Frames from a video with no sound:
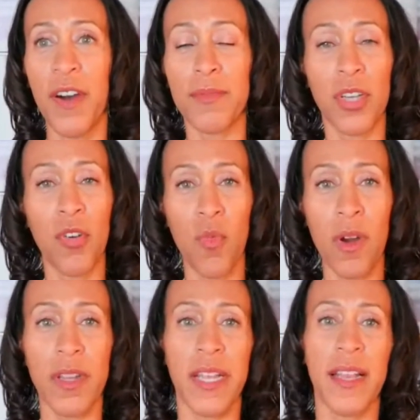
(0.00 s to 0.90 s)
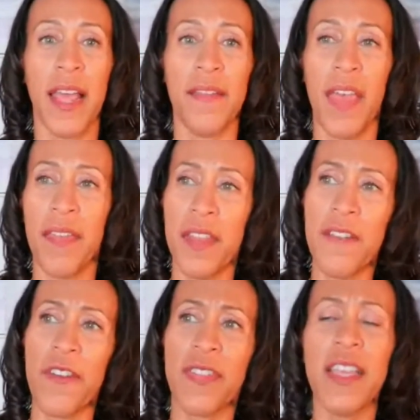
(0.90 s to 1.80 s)
up to go to work and the
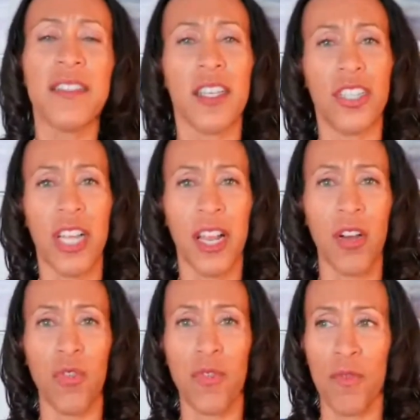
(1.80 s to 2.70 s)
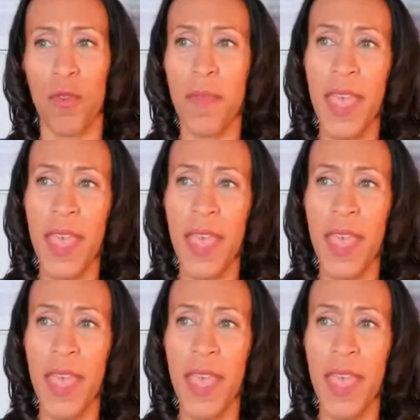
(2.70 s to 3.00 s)
different things that she had to go through.